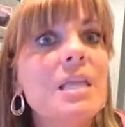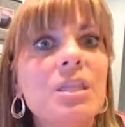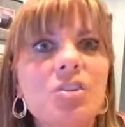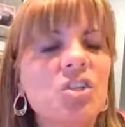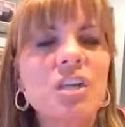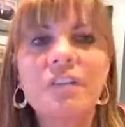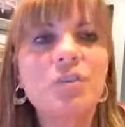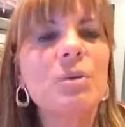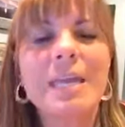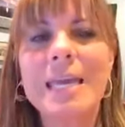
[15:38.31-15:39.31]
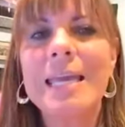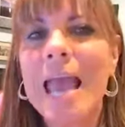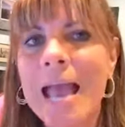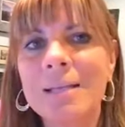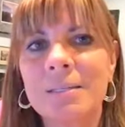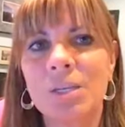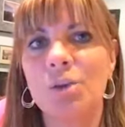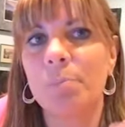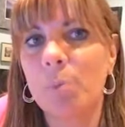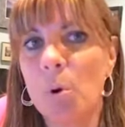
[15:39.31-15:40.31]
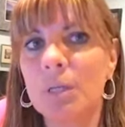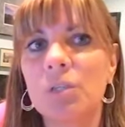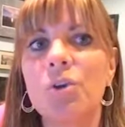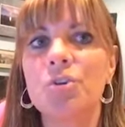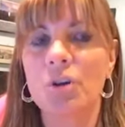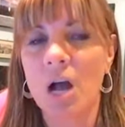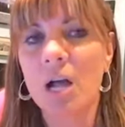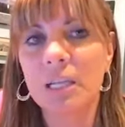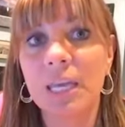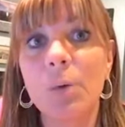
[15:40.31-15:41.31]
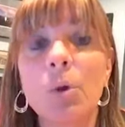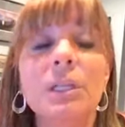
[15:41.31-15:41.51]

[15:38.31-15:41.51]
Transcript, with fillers: There's stuff you can't ask your boss or your colleague at work.